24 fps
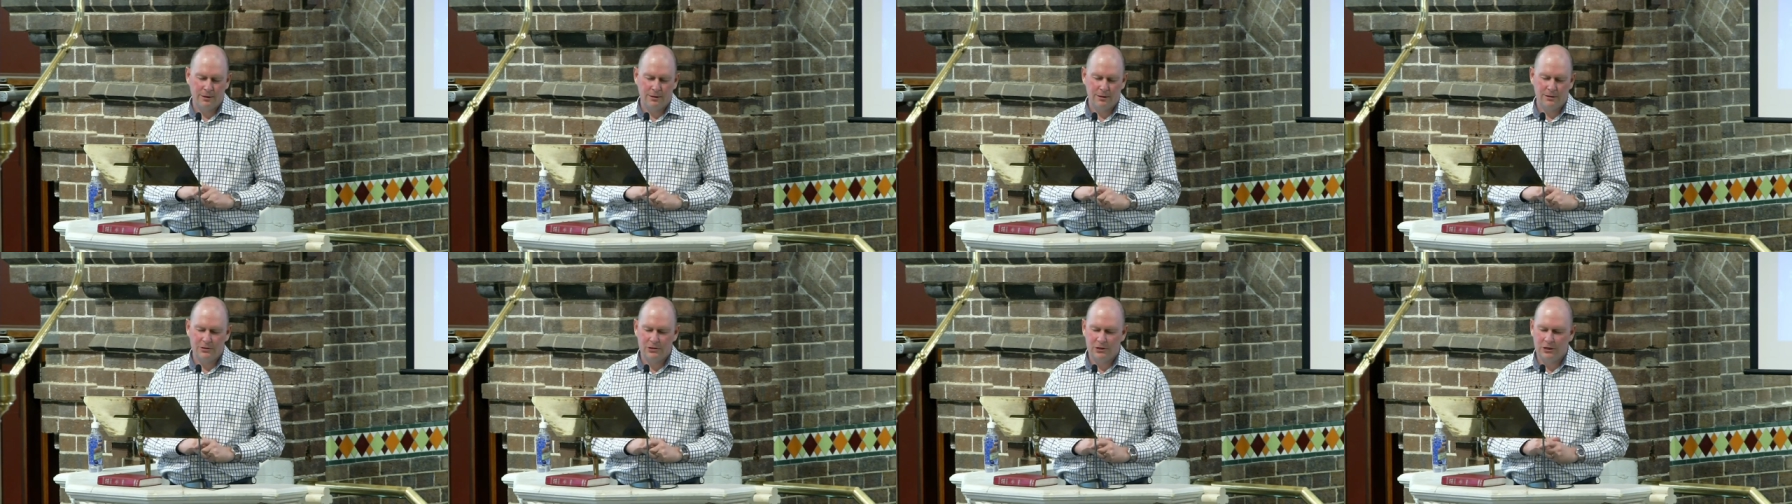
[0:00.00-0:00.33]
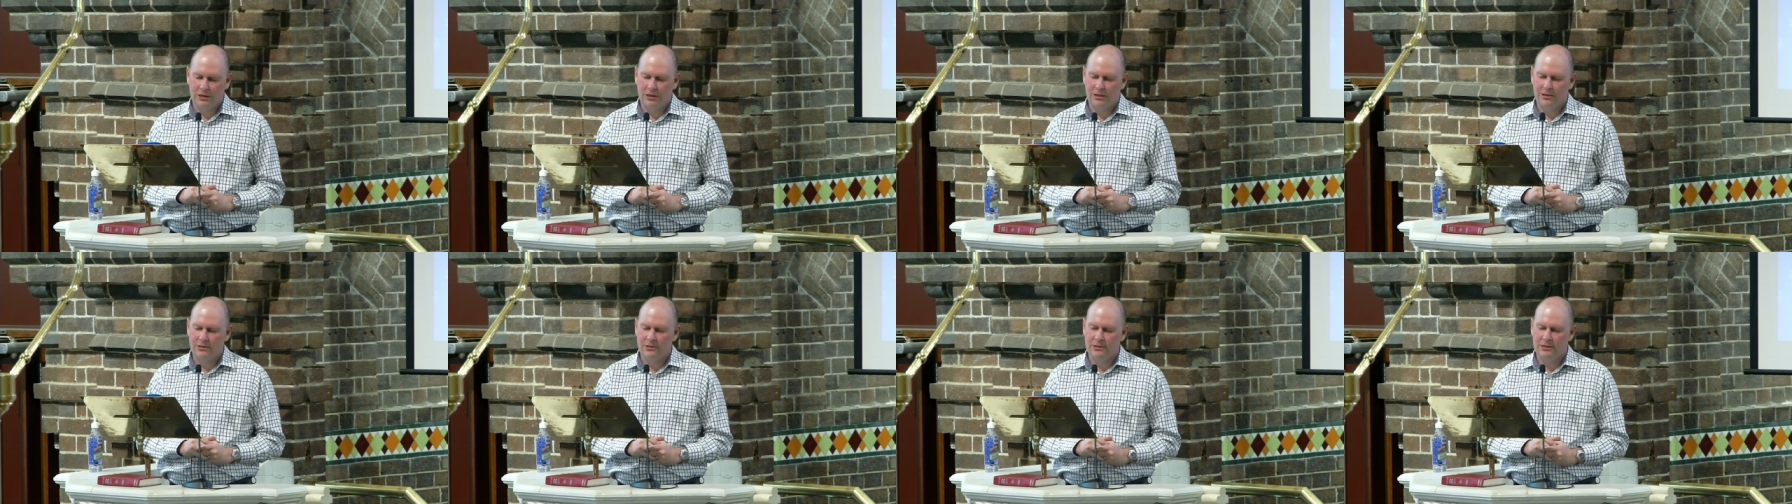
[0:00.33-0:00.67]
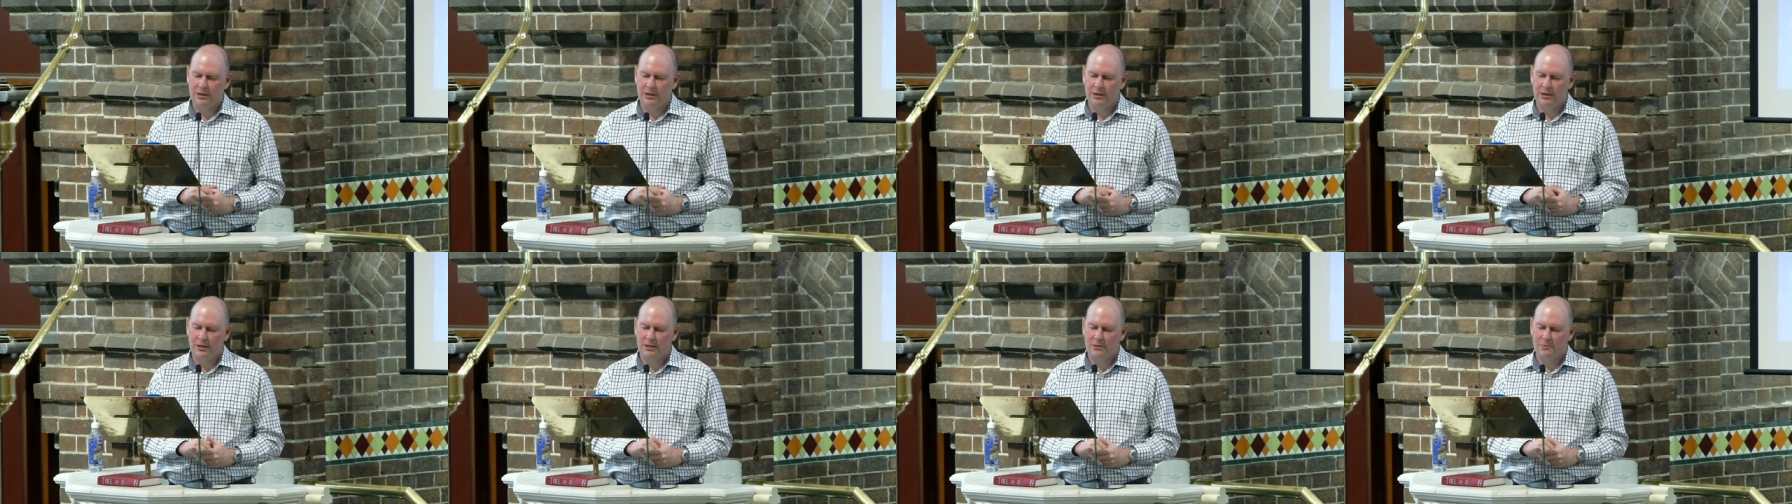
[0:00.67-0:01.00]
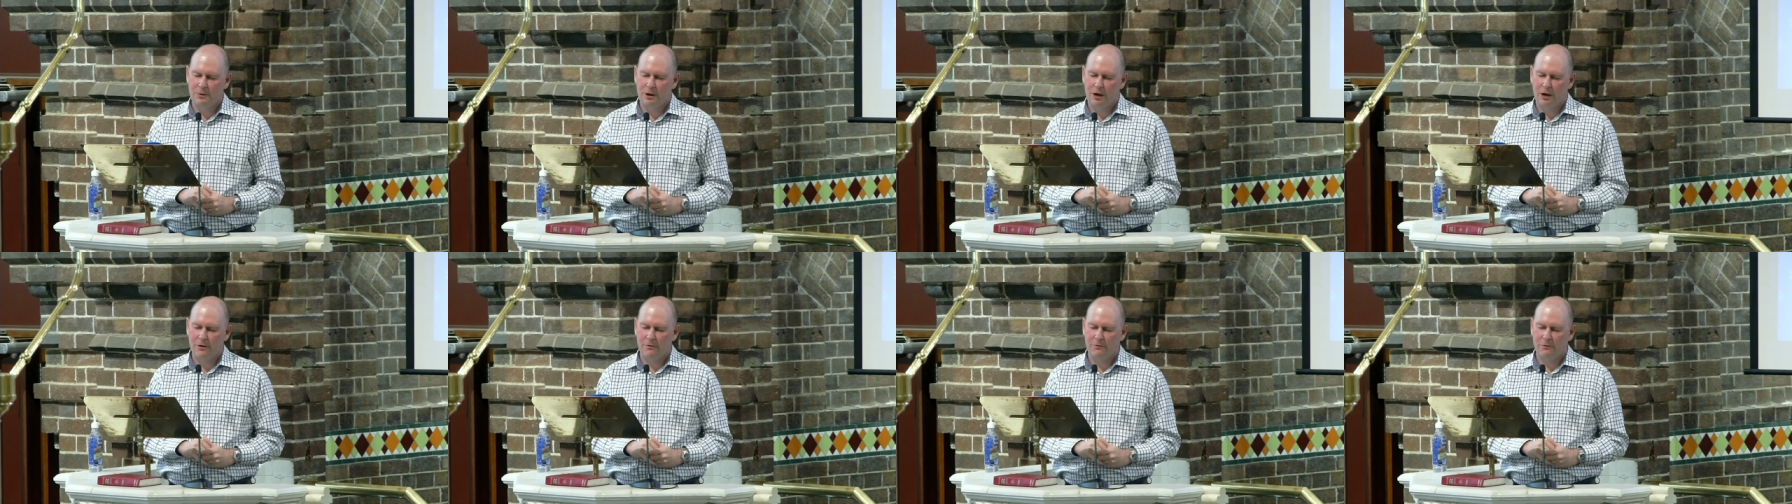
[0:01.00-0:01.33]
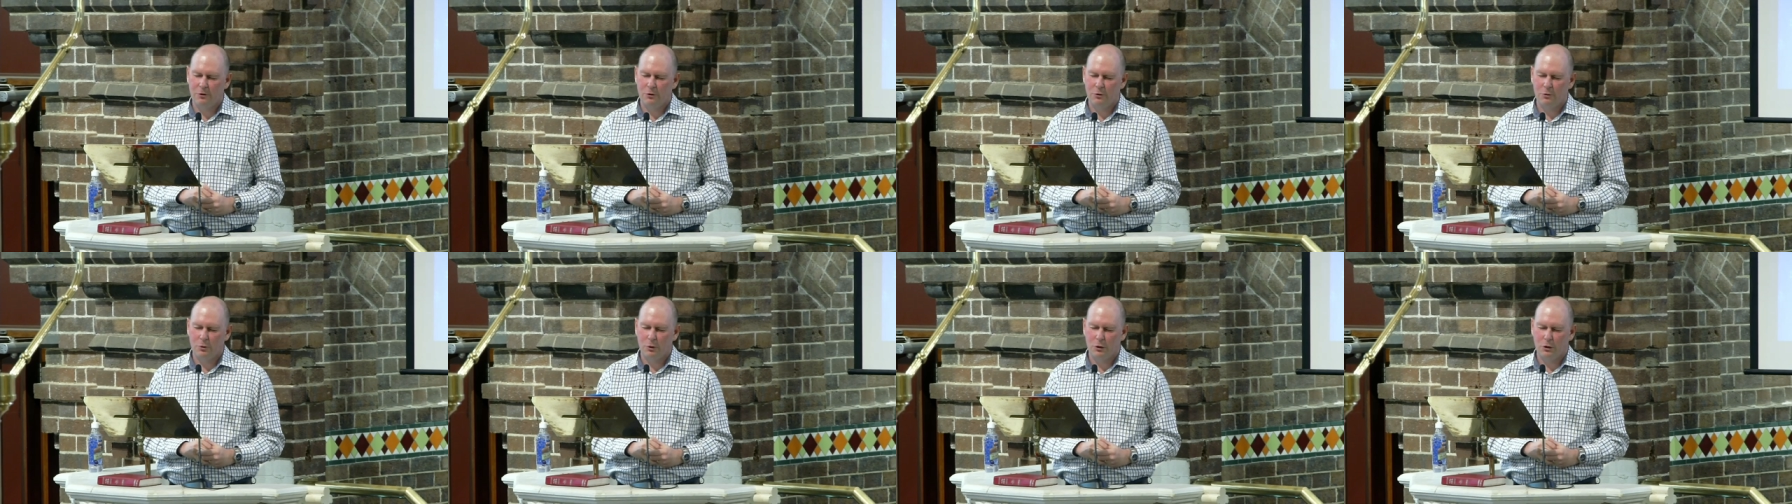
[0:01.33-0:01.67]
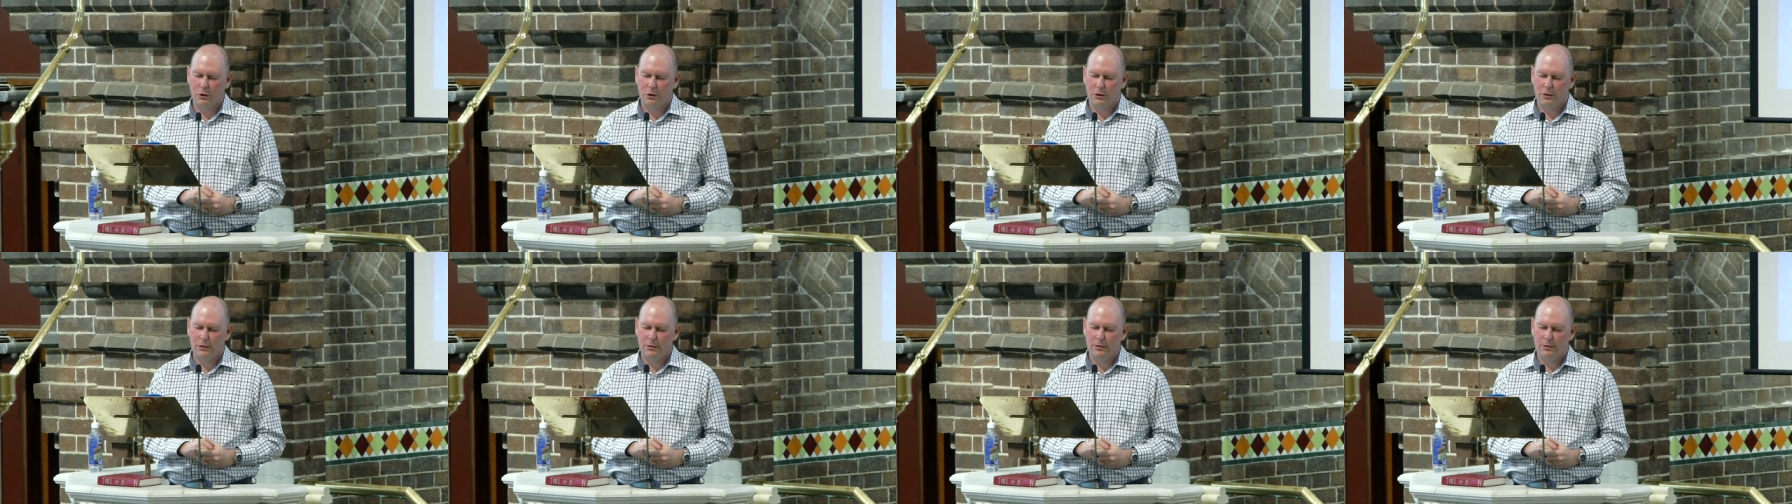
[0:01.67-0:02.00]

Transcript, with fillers: to consider this part of your word.